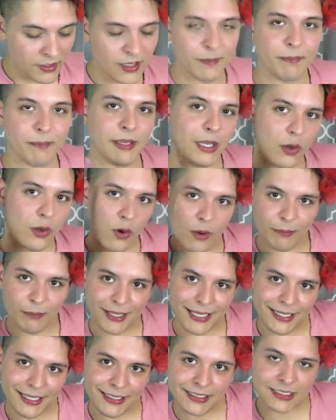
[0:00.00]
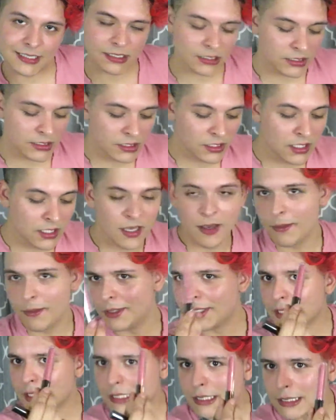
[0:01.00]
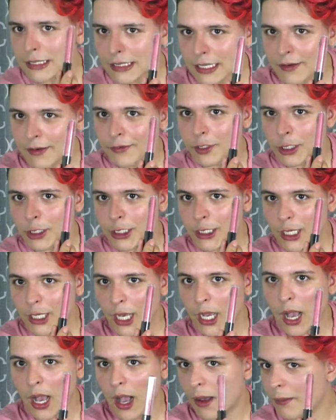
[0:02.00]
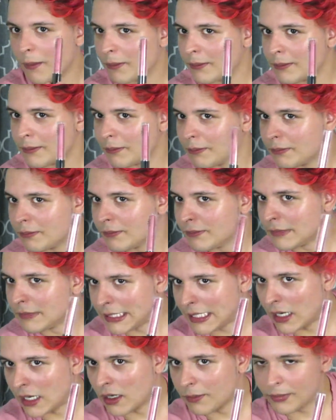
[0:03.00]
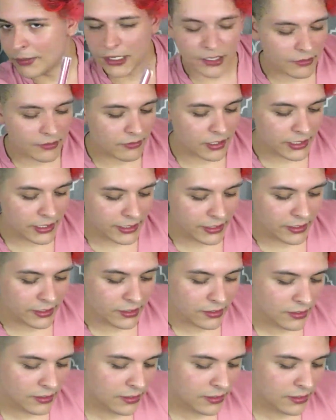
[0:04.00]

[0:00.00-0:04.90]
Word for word: Pink on pink. But this is definitely like hot neon pink right here.